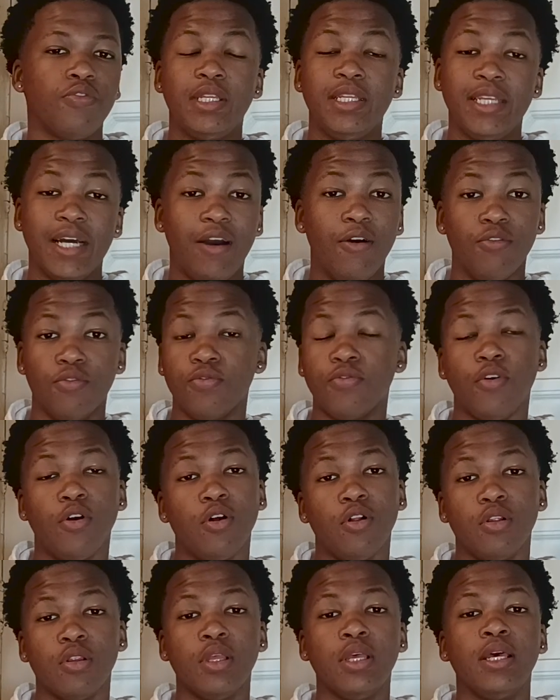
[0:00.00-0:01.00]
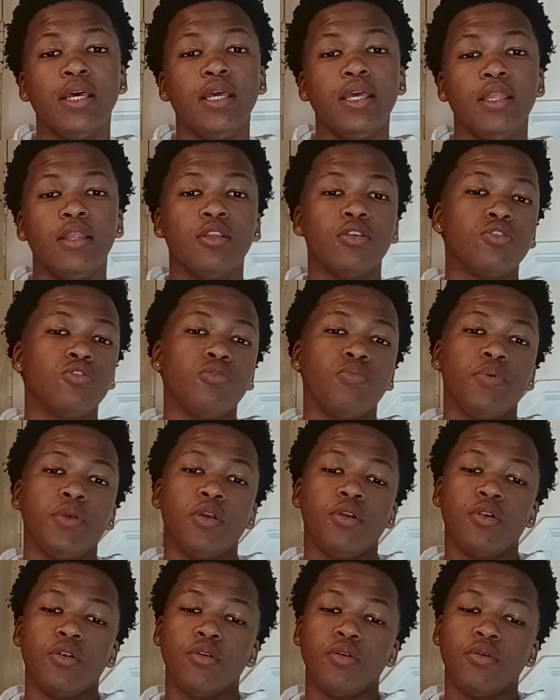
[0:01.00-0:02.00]
downfall in the
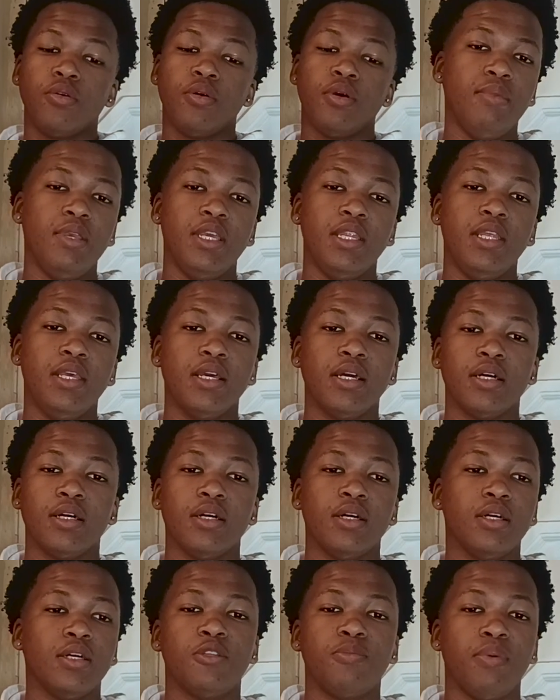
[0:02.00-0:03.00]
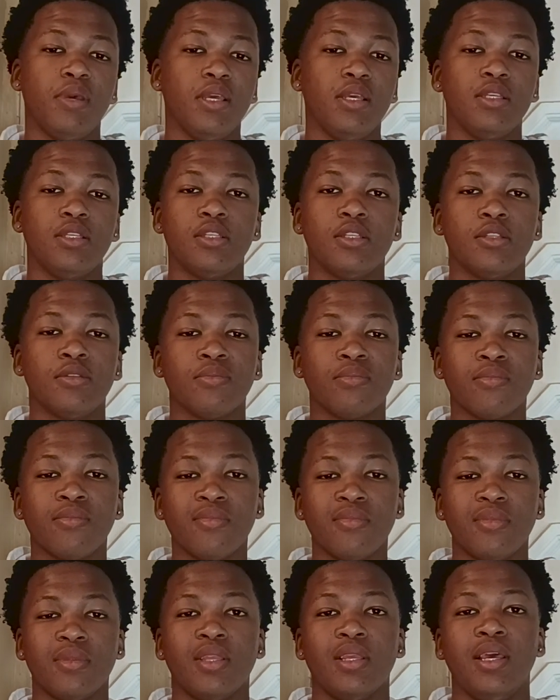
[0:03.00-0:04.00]
superhero media space
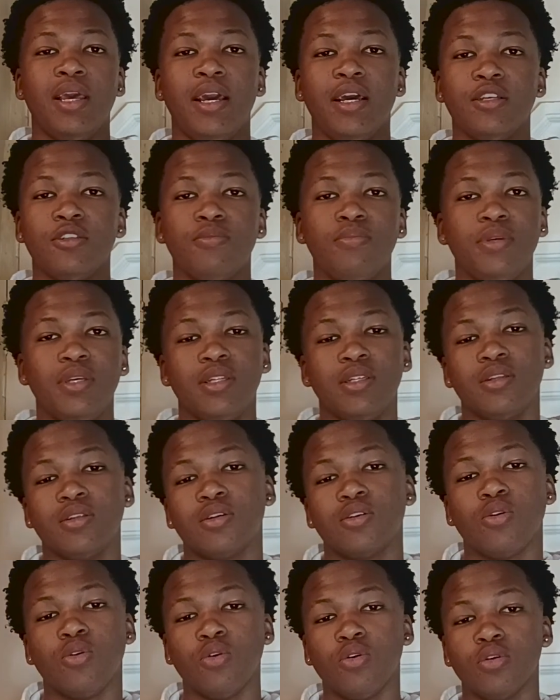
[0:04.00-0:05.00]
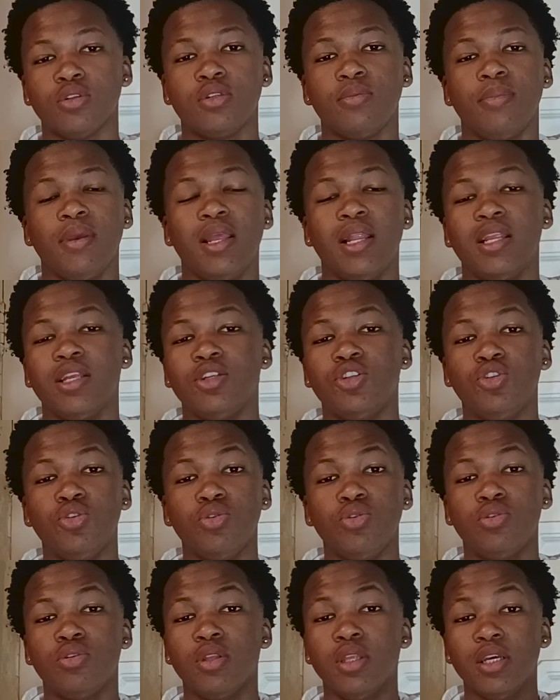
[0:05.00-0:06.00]
has been caused mainly
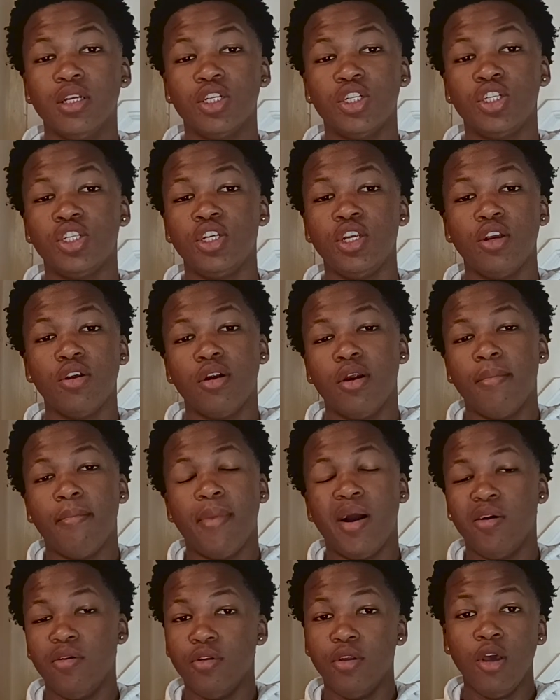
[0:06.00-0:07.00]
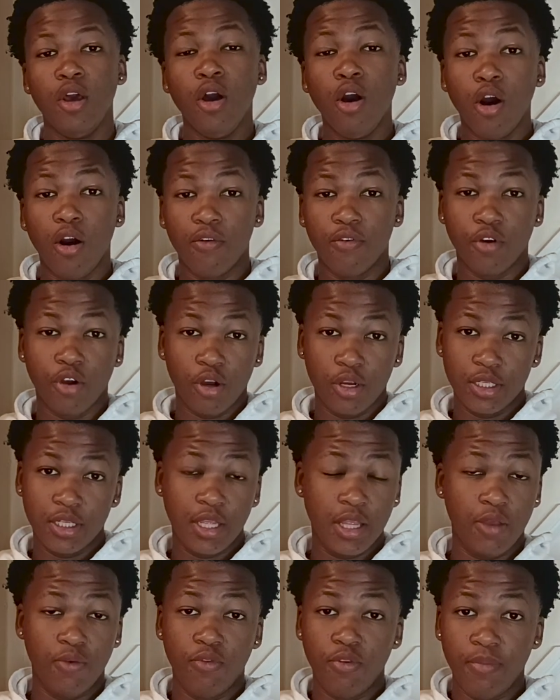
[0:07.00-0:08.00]
due to the sheer amount of
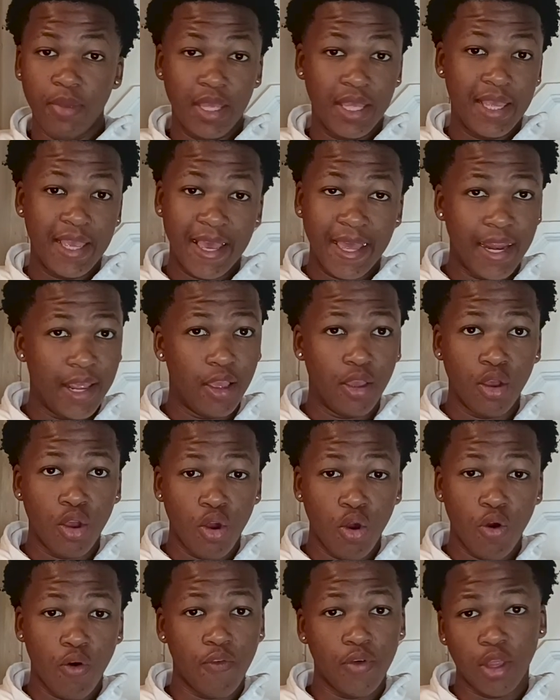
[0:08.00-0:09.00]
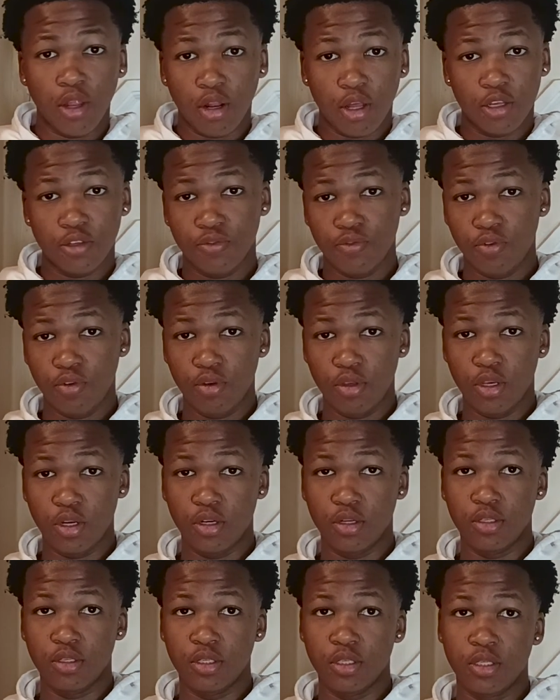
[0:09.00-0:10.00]
content that we've been getting over the last few
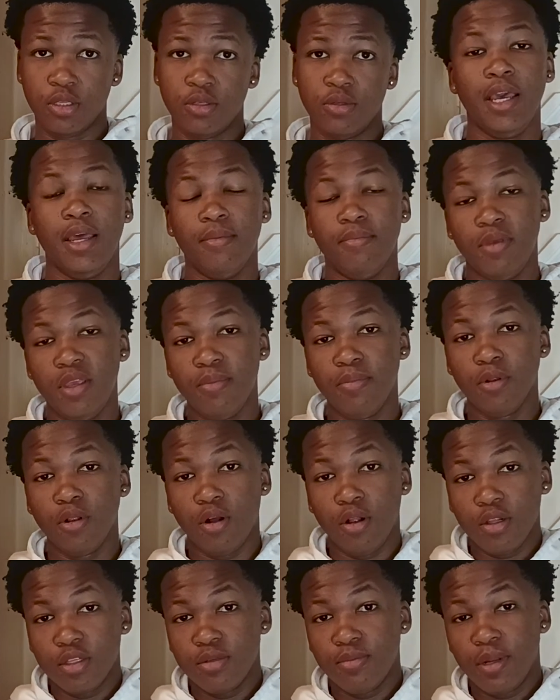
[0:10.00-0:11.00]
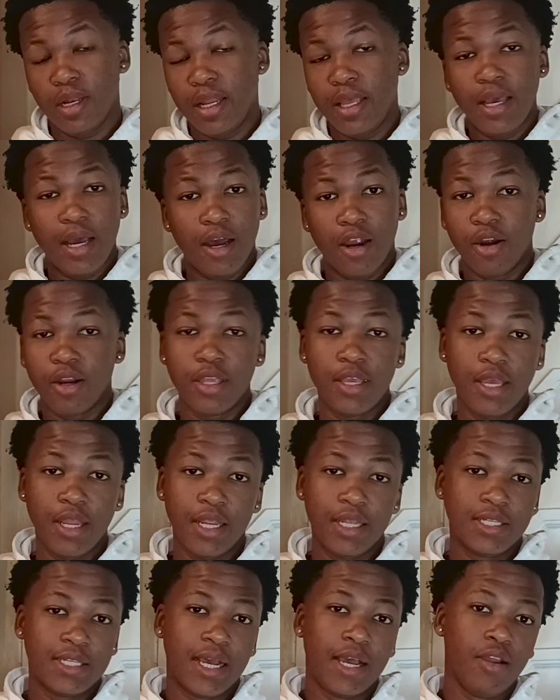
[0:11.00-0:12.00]
years, and people ultimately are
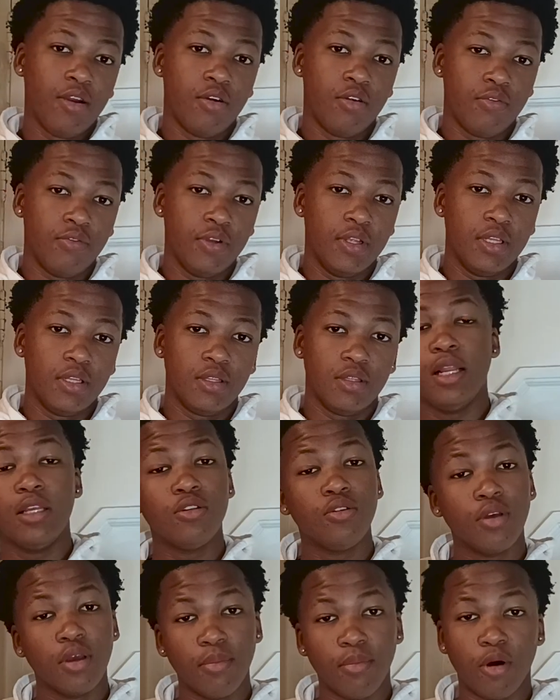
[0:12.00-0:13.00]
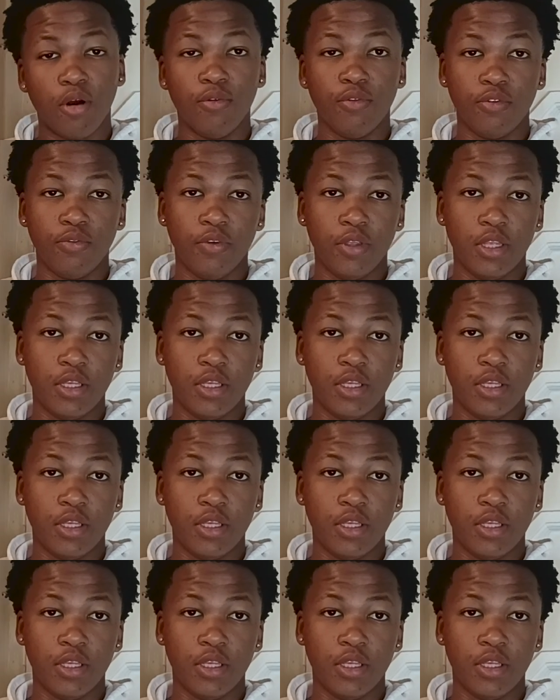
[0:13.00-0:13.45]
getting tired of it. Let's look at Marvel for